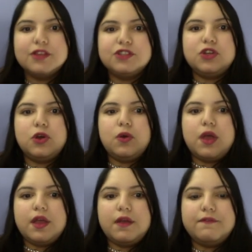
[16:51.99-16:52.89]
So
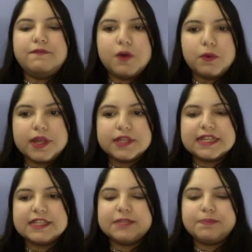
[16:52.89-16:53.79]
focus
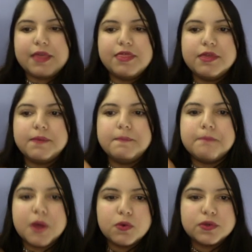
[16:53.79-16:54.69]
and spend the
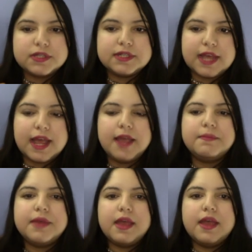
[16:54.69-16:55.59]
most time